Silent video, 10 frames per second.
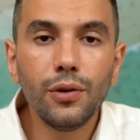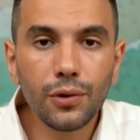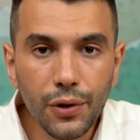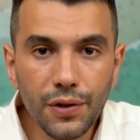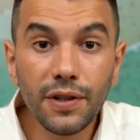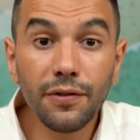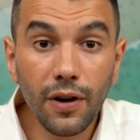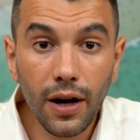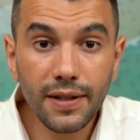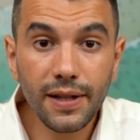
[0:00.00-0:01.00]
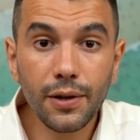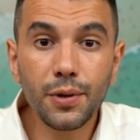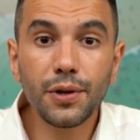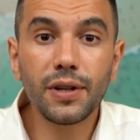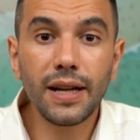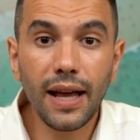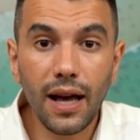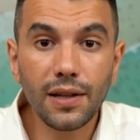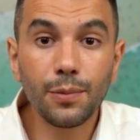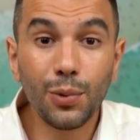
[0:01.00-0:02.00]
You'll use your fire extinguisher
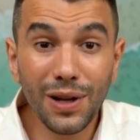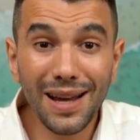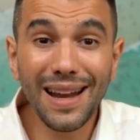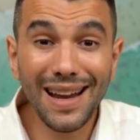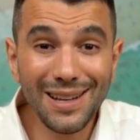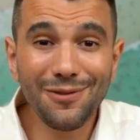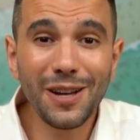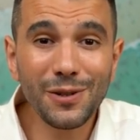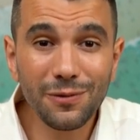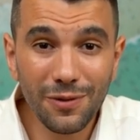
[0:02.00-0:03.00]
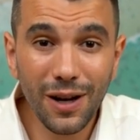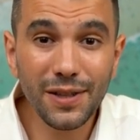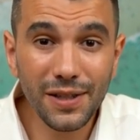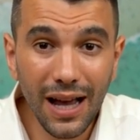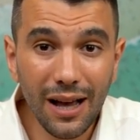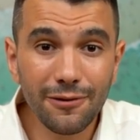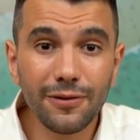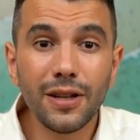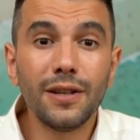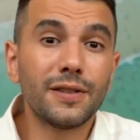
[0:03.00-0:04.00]
account to put out any financial fires you have,
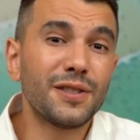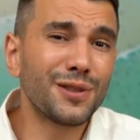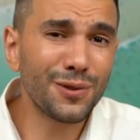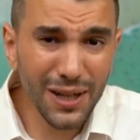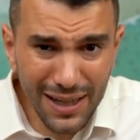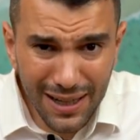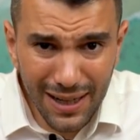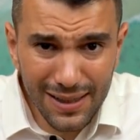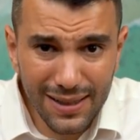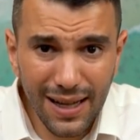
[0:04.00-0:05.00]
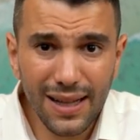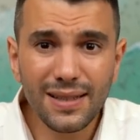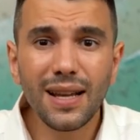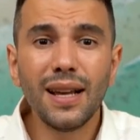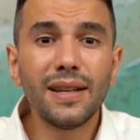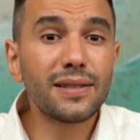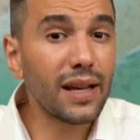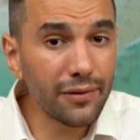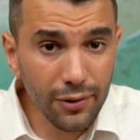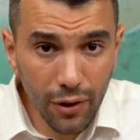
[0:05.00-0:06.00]
such as credit card debts,
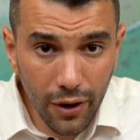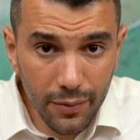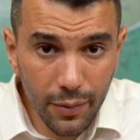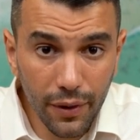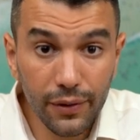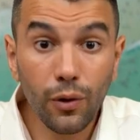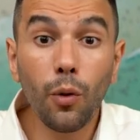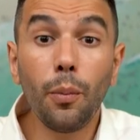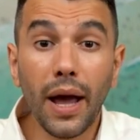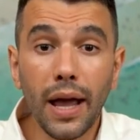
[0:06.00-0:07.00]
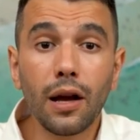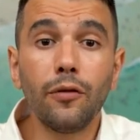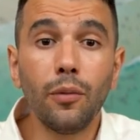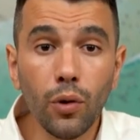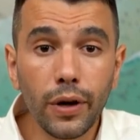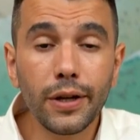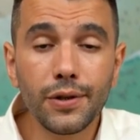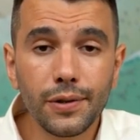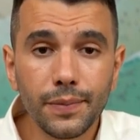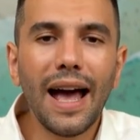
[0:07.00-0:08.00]
saving for a home deposit, or paying off a
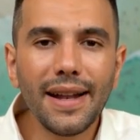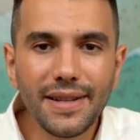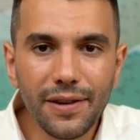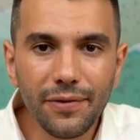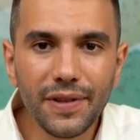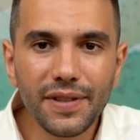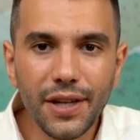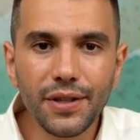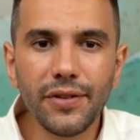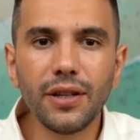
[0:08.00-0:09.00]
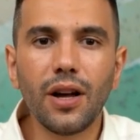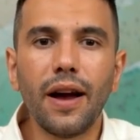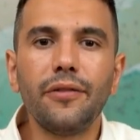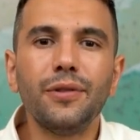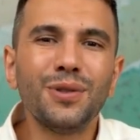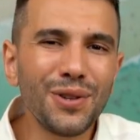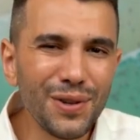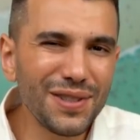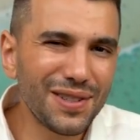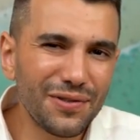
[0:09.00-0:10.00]
mortgage. At different stages of your life, you'll
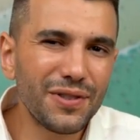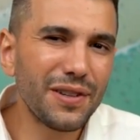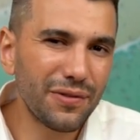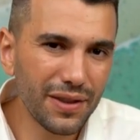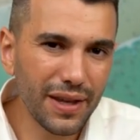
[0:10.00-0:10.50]
use this for different